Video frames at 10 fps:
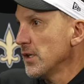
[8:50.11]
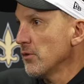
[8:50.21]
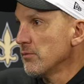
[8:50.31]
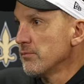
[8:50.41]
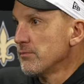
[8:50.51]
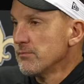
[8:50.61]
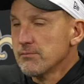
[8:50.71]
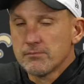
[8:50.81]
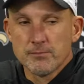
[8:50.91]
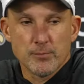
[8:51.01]
know,
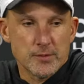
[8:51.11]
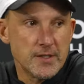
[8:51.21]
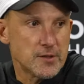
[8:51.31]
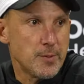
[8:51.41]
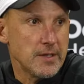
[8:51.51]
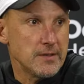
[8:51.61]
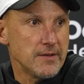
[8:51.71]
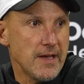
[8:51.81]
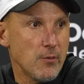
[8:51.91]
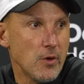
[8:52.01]
participating
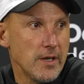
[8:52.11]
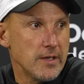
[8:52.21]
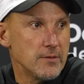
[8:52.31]
in that way.